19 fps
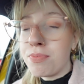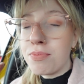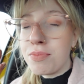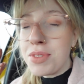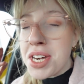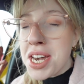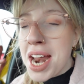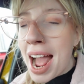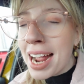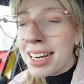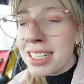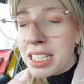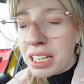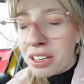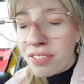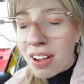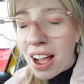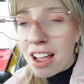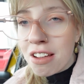
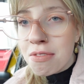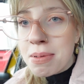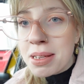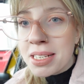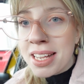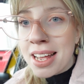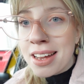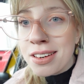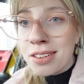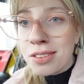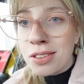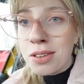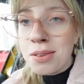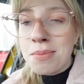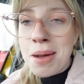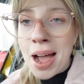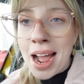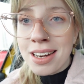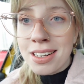95%
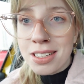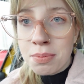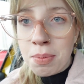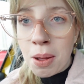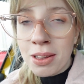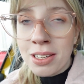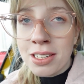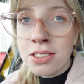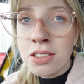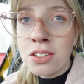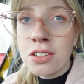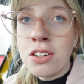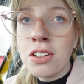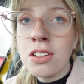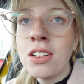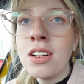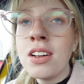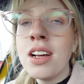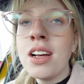done, minus
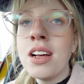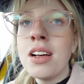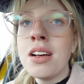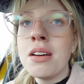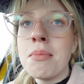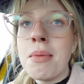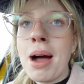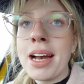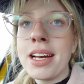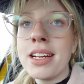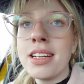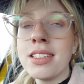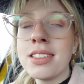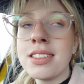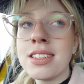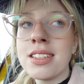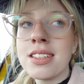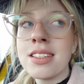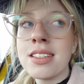polytunnel,
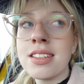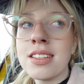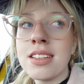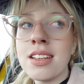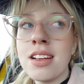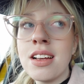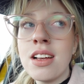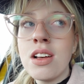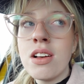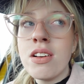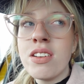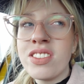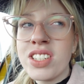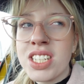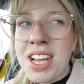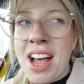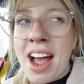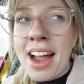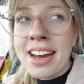minus a
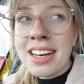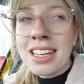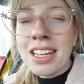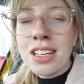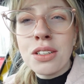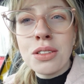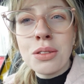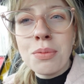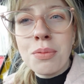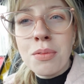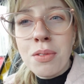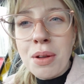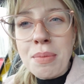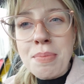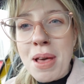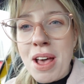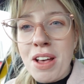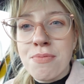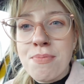tiny little
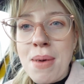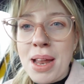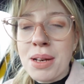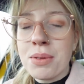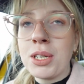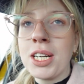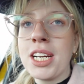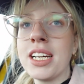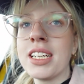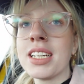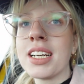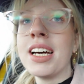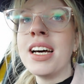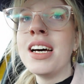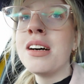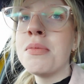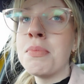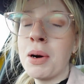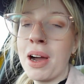bit of bed work,
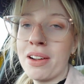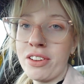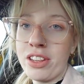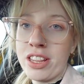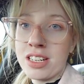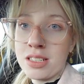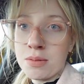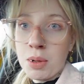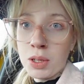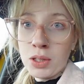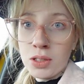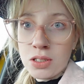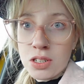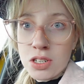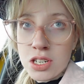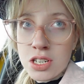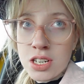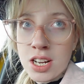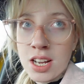but everything's
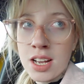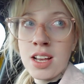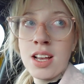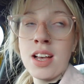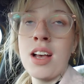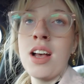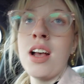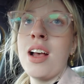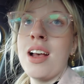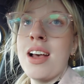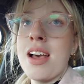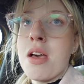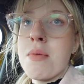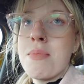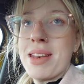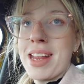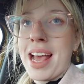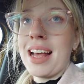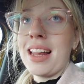mulched.
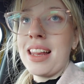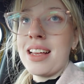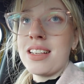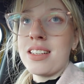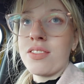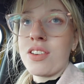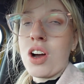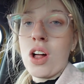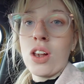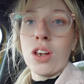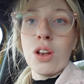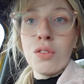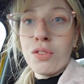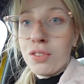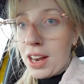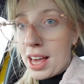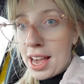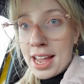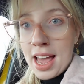My dahlias have got a
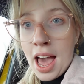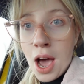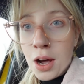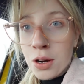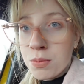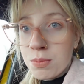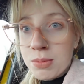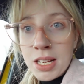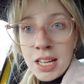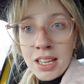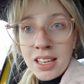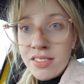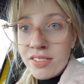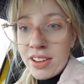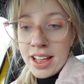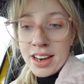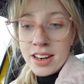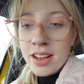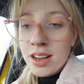lovely home to live
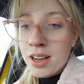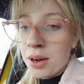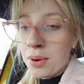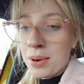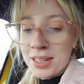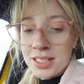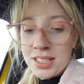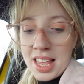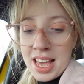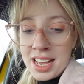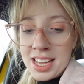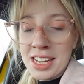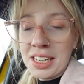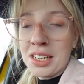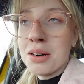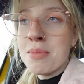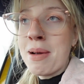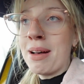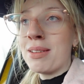in once they can
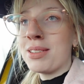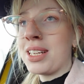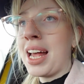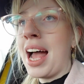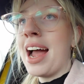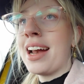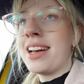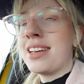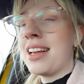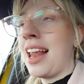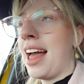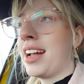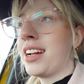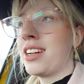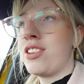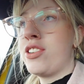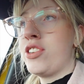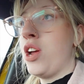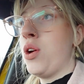come outside in
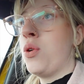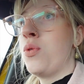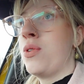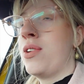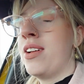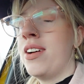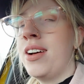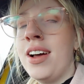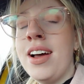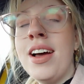like June.